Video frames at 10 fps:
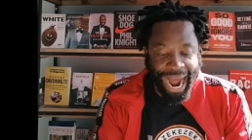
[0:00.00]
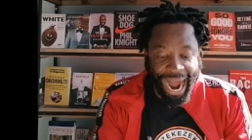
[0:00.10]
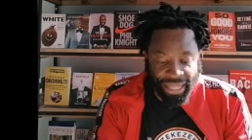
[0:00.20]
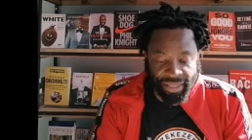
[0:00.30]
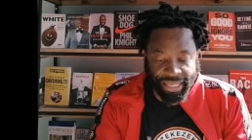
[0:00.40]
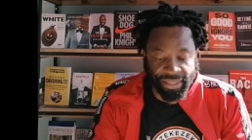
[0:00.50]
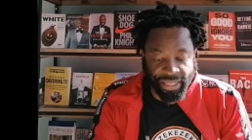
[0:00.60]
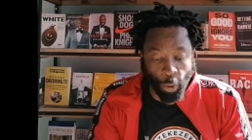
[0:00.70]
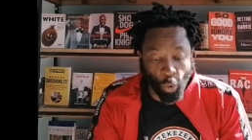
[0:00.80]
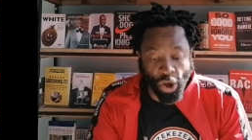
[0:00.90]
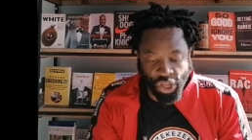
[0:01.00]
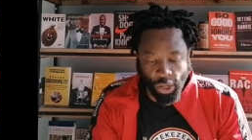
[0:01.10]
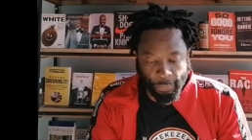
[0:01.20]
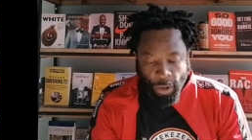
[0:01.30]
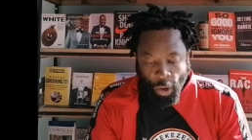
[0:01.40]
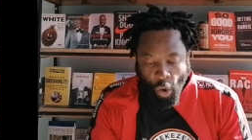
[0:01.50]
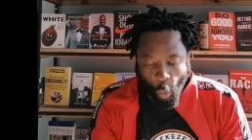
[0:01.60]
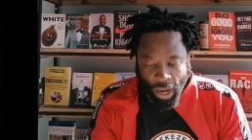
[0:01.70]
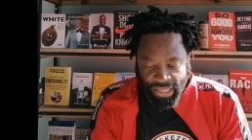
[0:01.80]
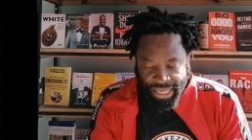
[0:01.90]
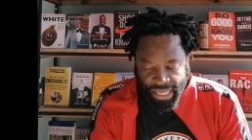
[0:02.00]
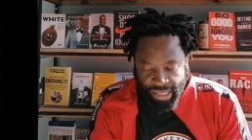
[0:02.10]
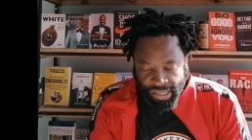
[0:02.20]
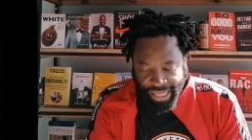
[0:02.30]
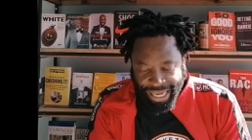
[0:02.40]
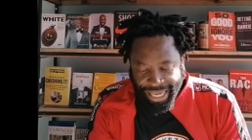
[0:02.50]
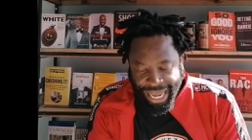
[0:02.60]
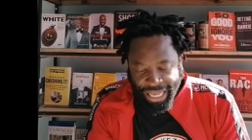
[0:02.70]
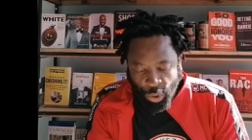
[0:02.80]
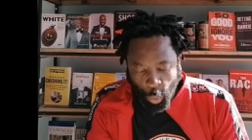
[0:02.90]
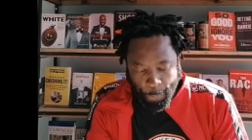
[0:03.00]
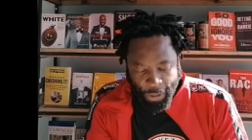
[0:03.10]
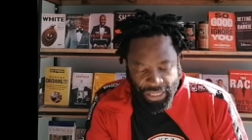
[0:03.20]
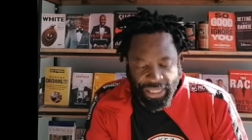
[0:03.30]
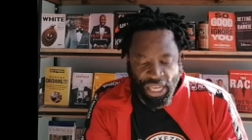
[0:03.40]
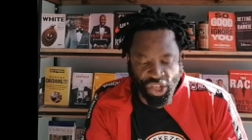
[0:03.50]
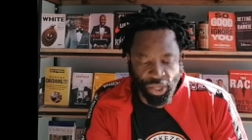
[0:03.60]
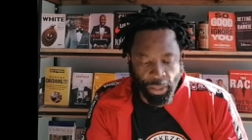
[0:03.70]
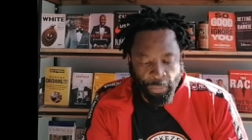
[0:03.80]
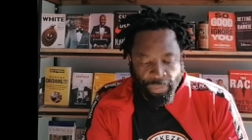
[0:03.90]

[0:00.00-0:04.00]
ancestor worship was necessarily a superstition